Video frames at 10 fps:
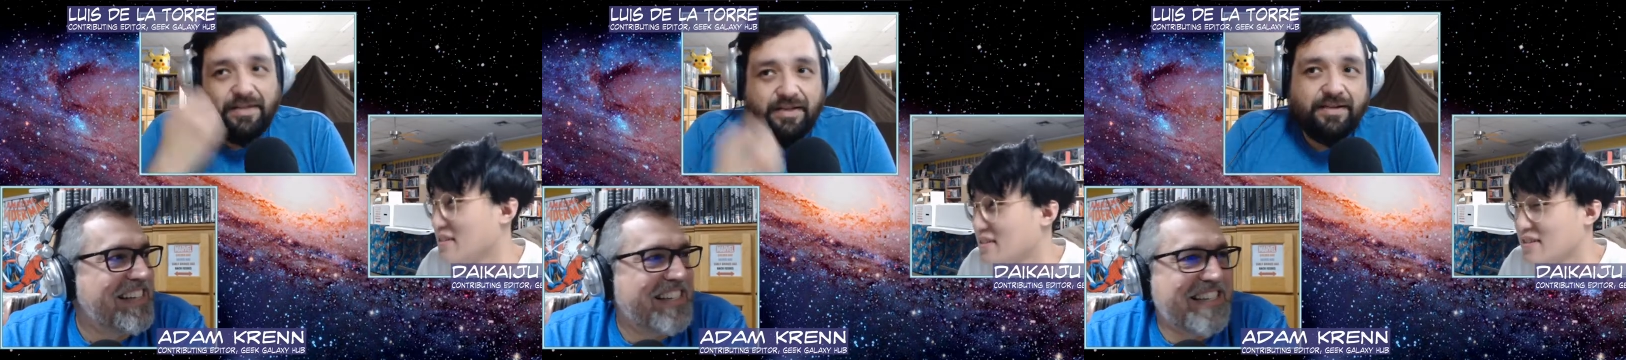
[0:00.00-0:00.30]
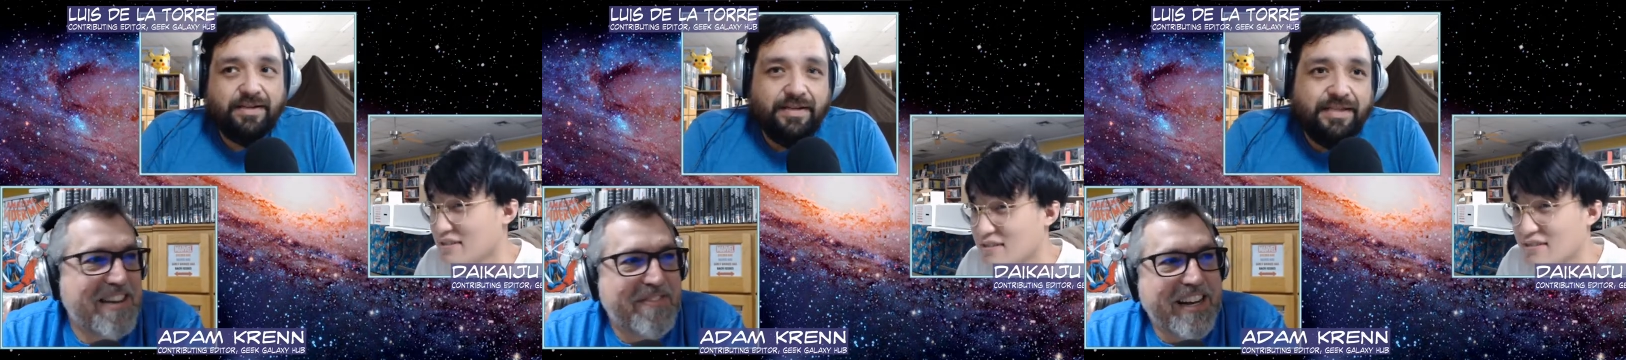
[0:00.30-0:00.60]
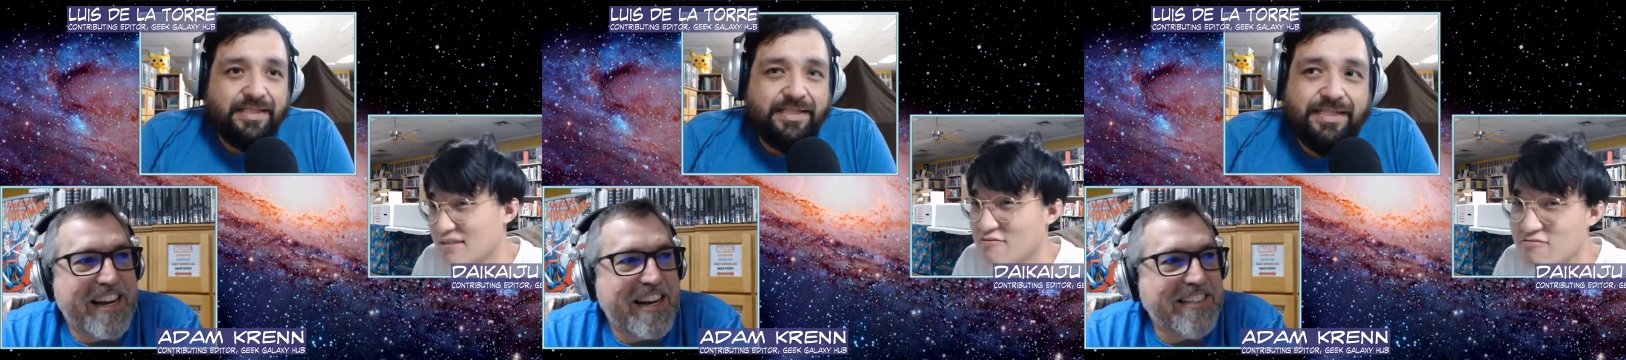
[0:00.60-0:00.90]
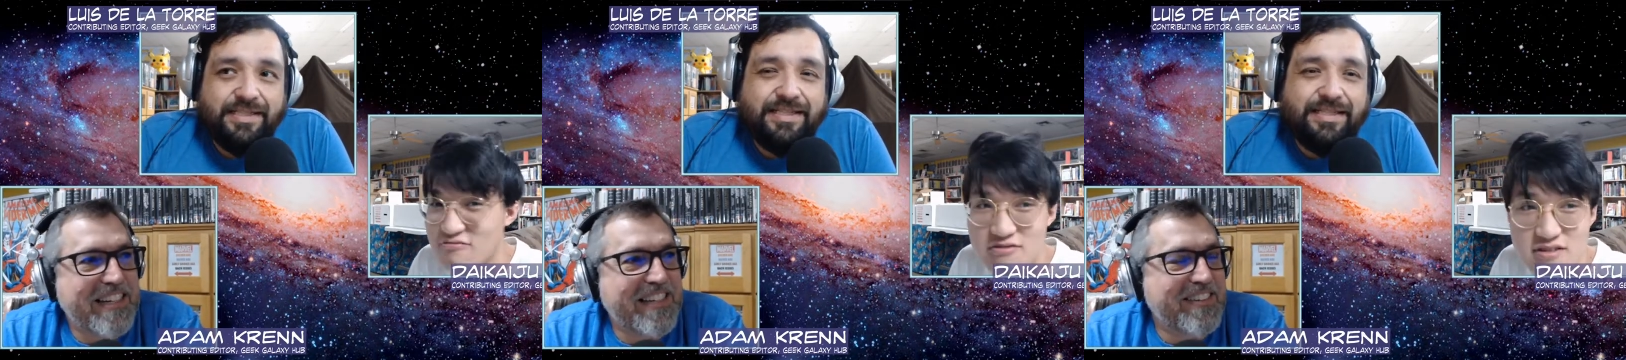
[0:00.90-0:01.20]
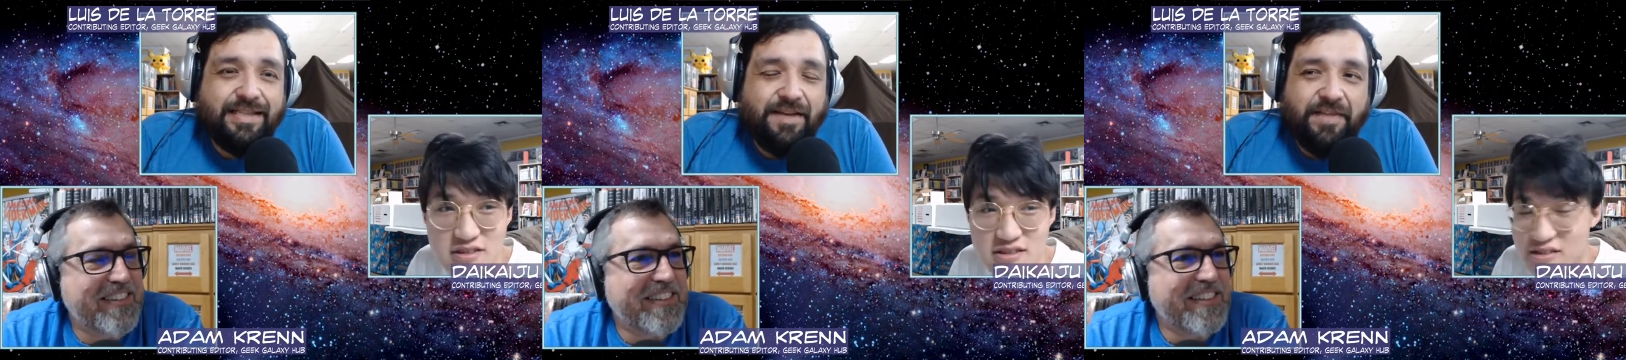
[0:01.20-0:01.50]
Speaker 1: This is definitely an
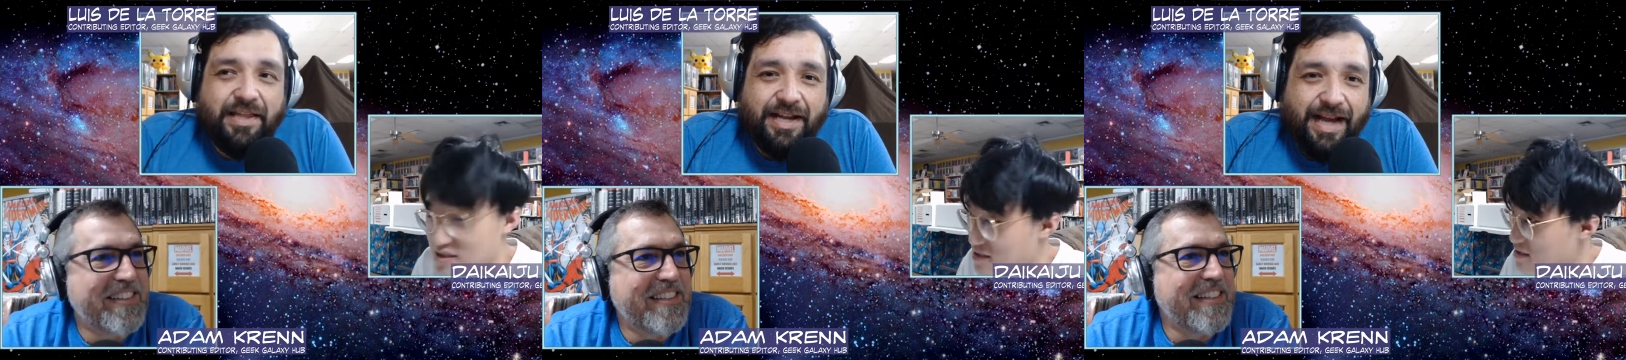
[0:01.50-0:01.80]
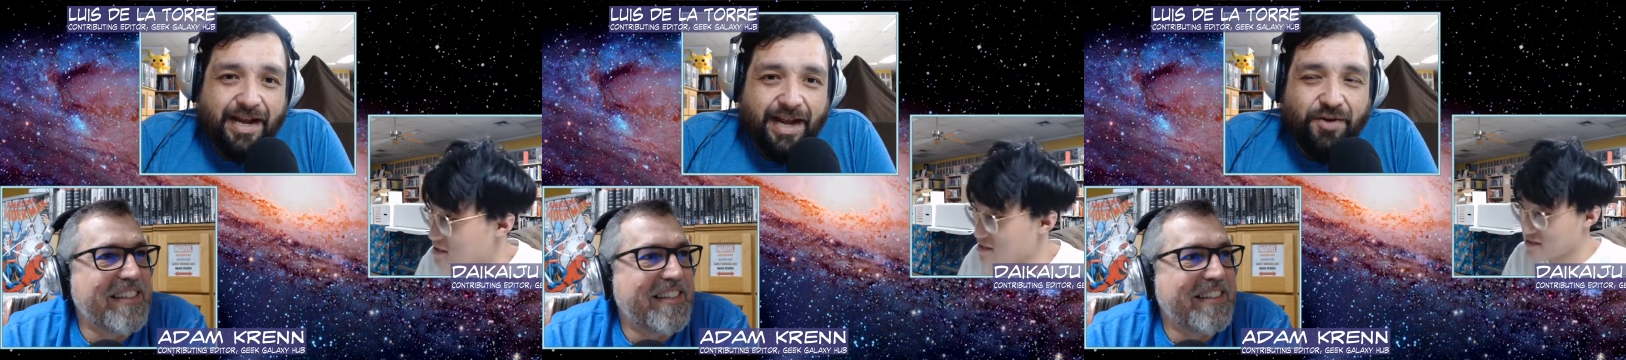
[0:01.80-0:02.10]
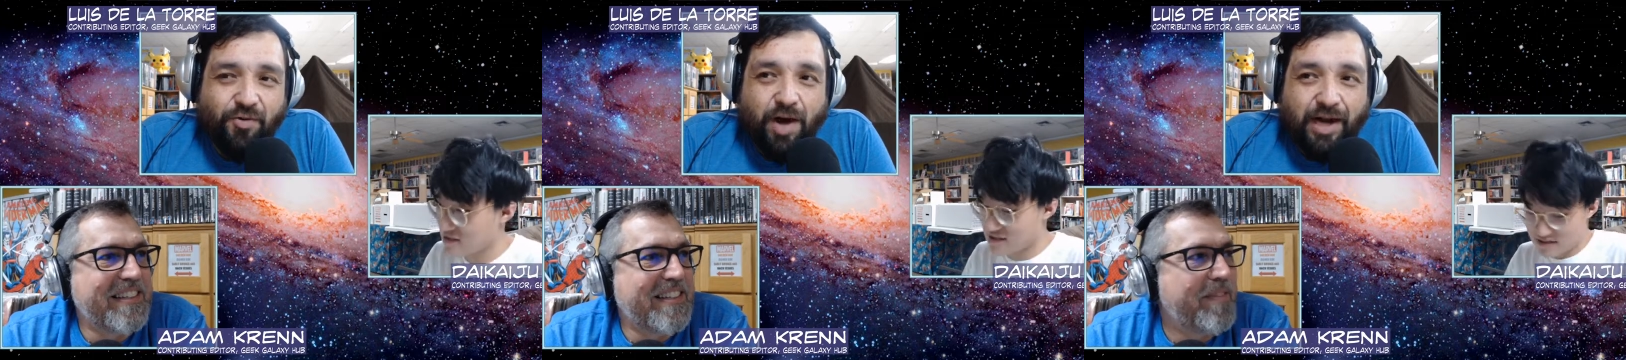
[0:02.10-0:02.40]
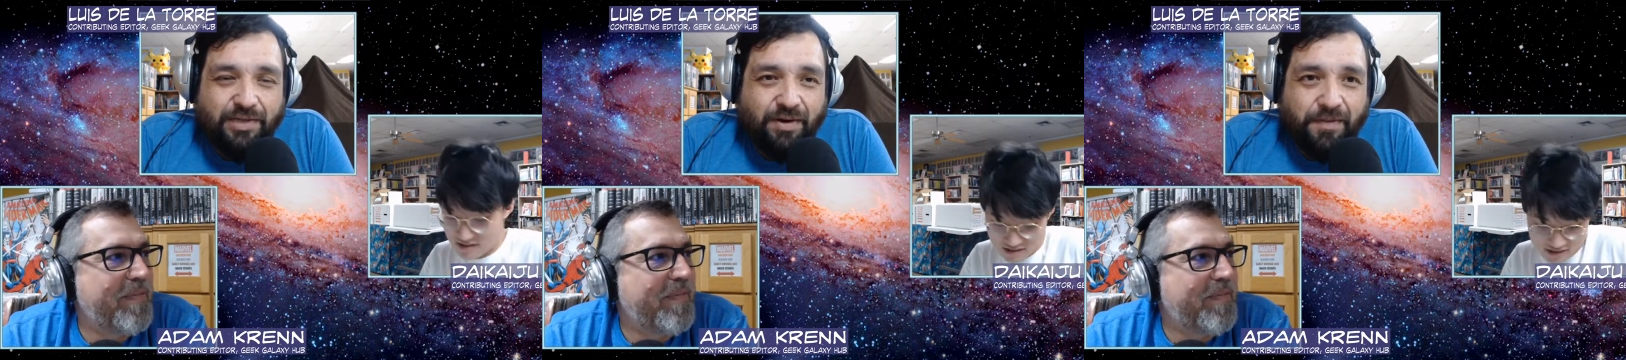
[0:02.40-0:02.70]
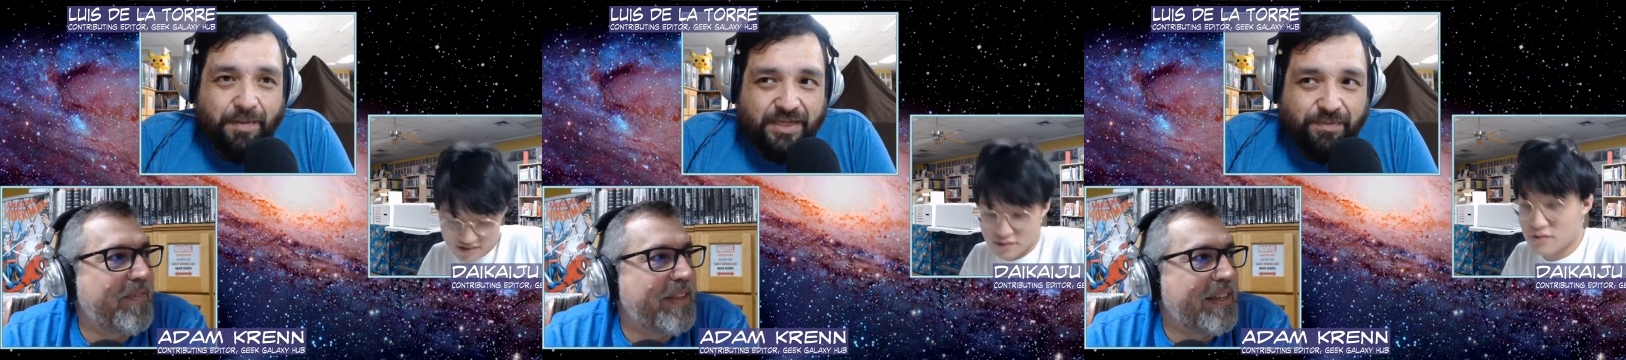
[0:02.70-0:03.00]
anti-hero. Definitely the kind
Speaker 2: of guy who walks away
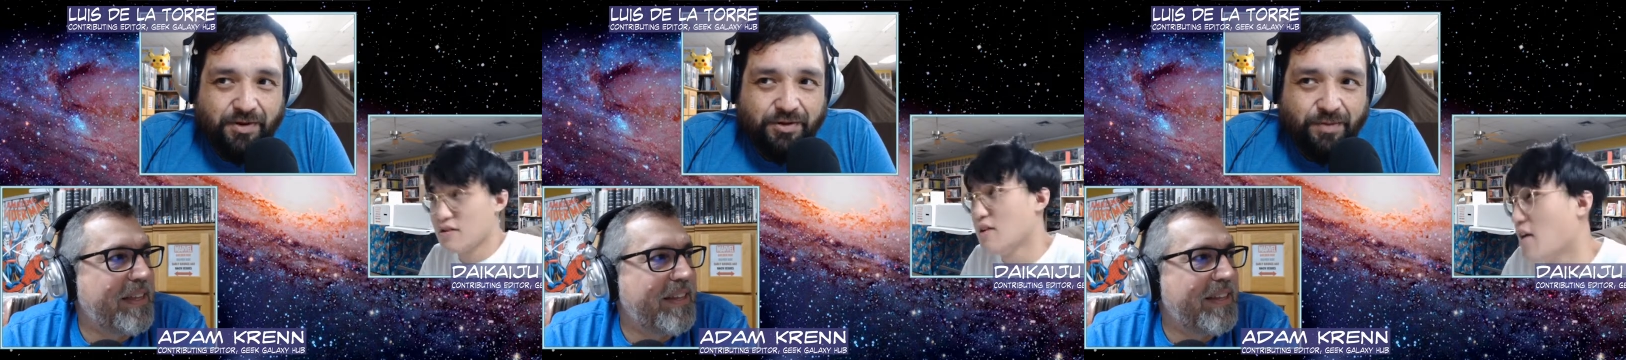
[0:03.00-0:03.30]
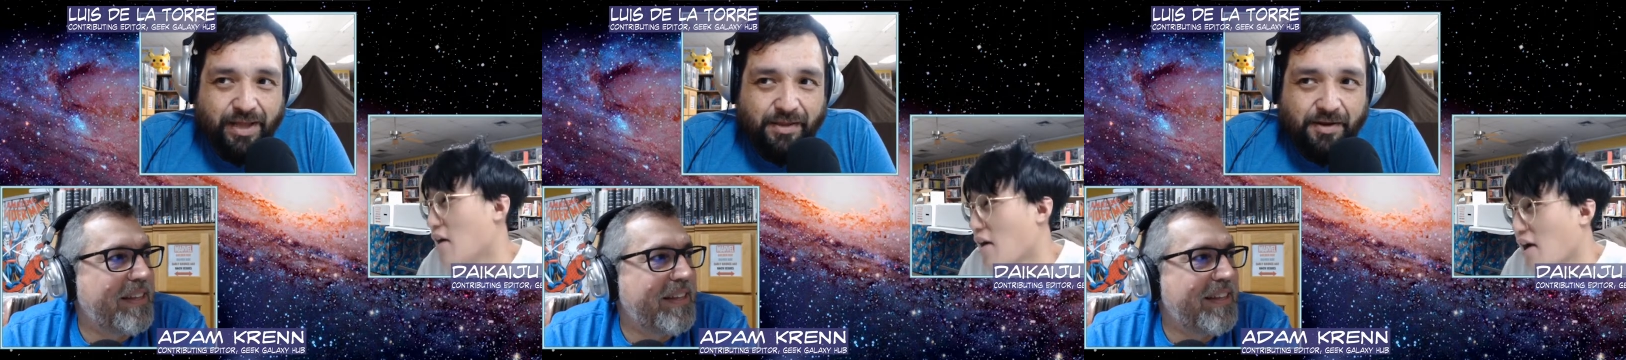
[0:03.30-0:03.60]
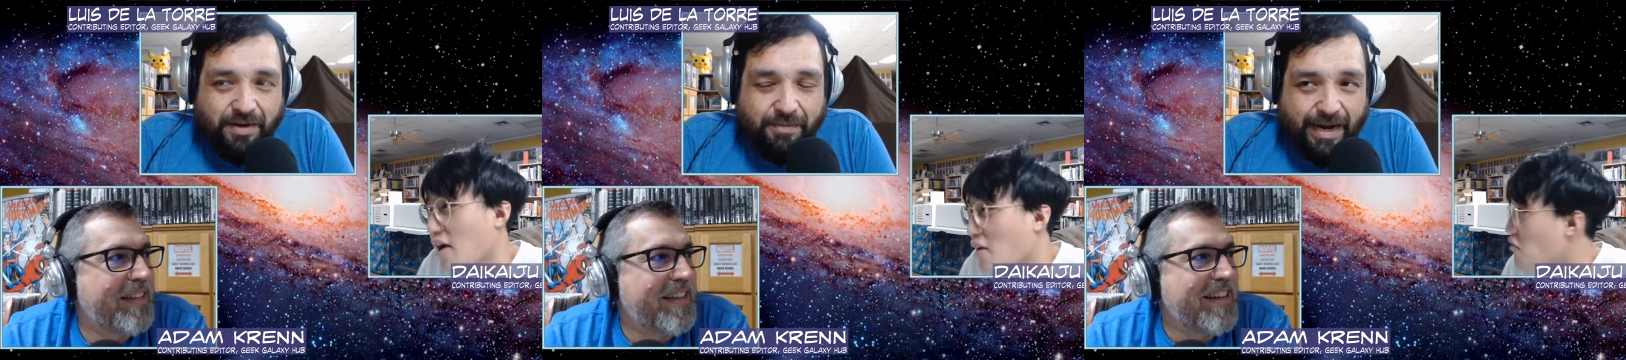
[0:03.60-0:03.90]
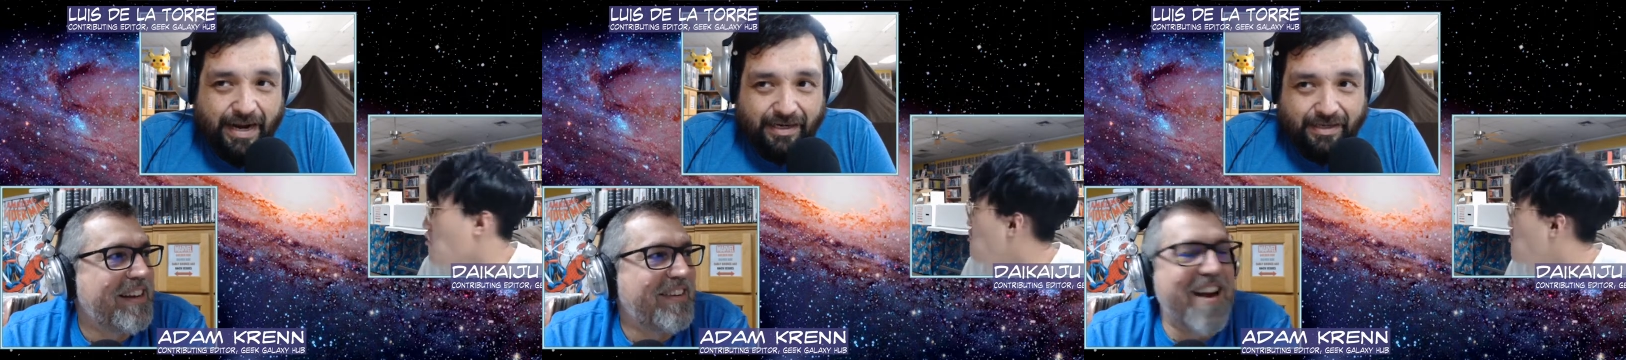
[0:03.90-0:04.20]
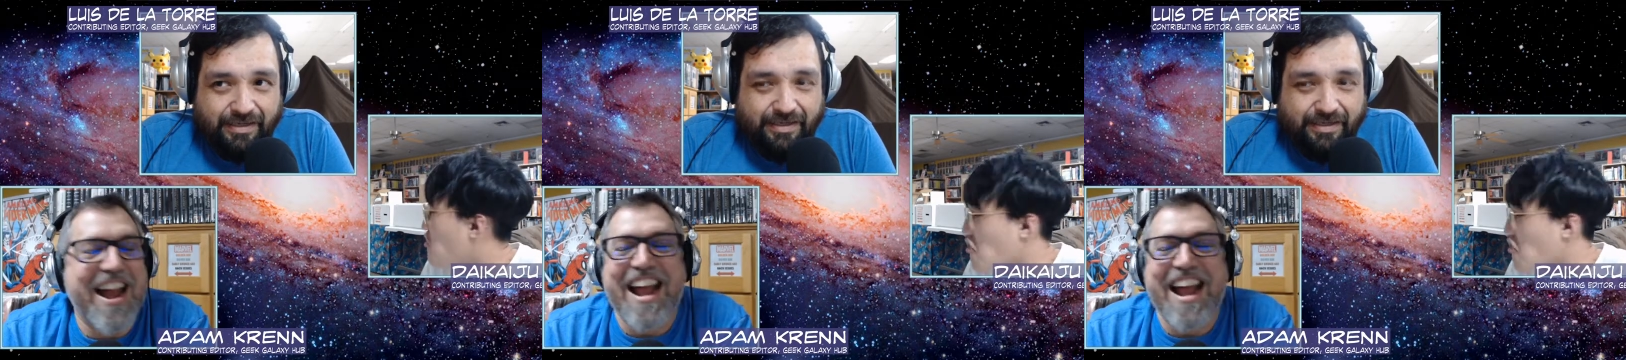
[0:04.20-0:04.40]
from an explosion without looking back.